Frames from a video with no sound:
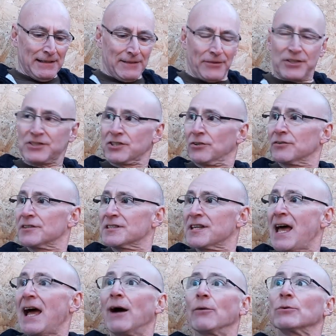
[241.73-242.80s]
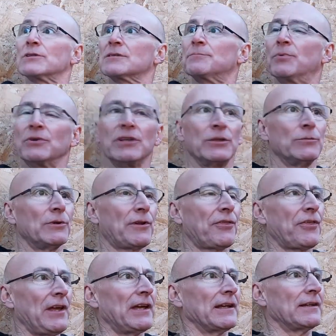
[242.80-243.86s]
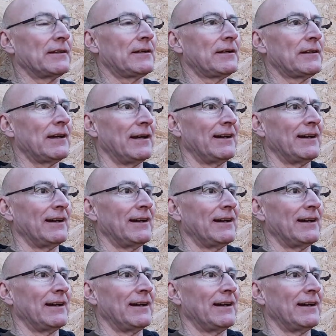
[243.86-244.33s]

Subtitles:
The sun's out, but you would think